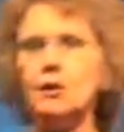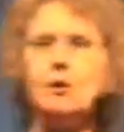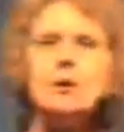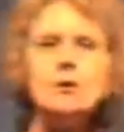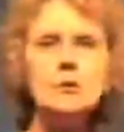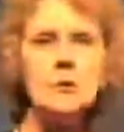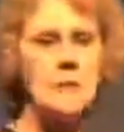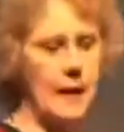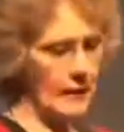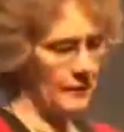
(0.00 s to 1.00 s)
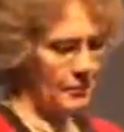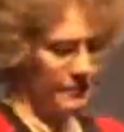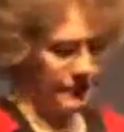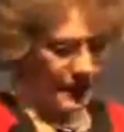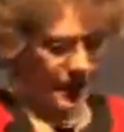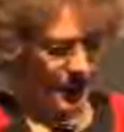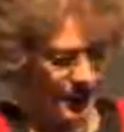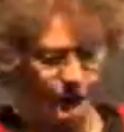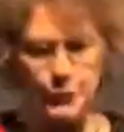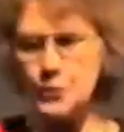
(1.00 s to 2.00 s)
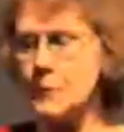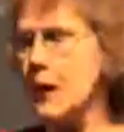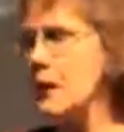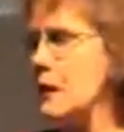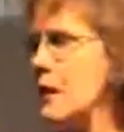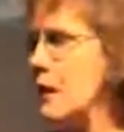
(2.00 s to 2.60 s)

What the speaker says: You can do the math. If you spend